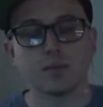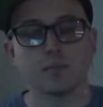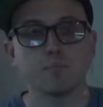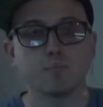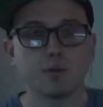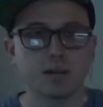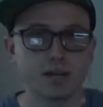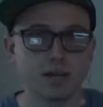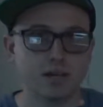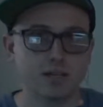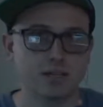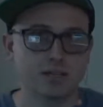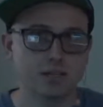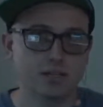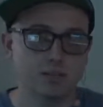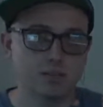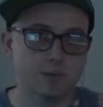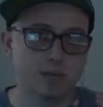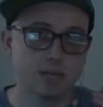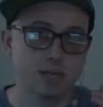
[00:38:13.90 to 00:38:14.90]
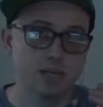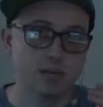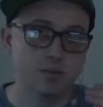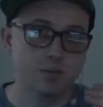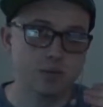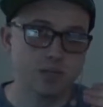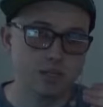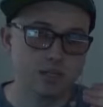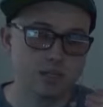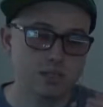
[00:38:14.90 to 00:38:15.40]
because
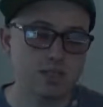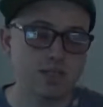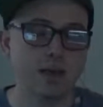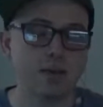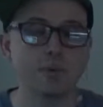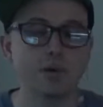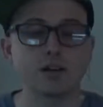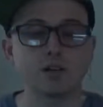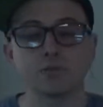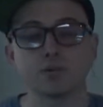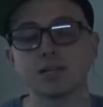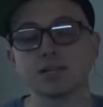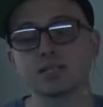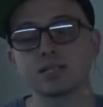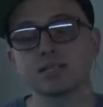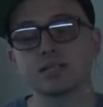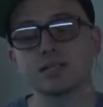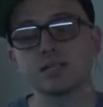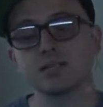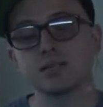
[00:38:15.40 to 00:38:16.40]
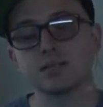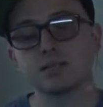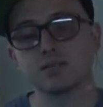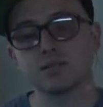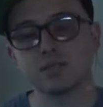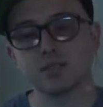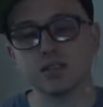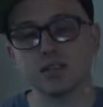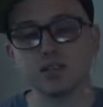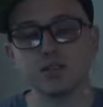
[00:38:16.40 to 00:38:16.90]
he's in that better place because he
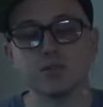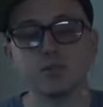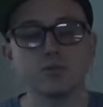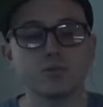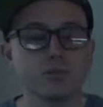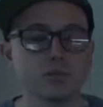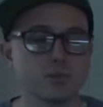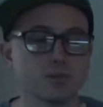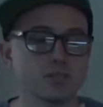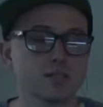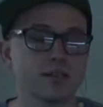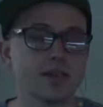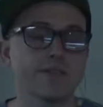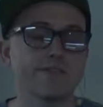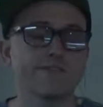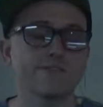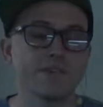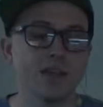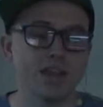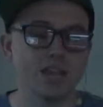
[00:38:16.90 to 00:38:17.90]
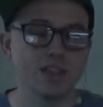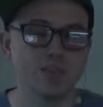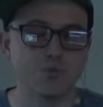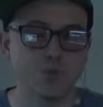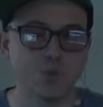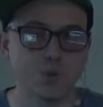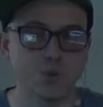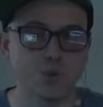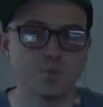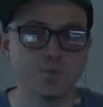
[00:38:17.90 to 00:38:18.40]
continued to stay
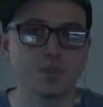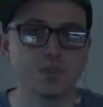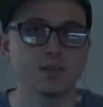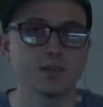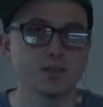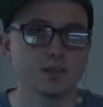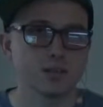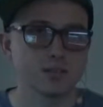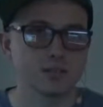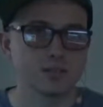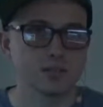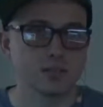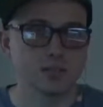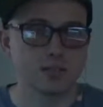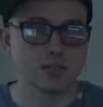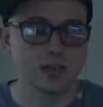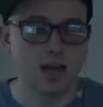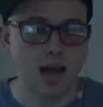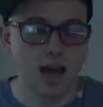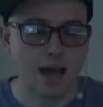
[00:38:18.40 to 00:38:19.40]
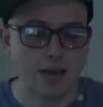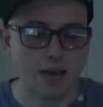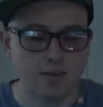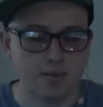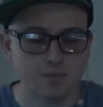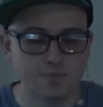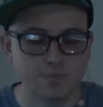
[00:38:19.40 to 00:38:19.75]
faithful to God,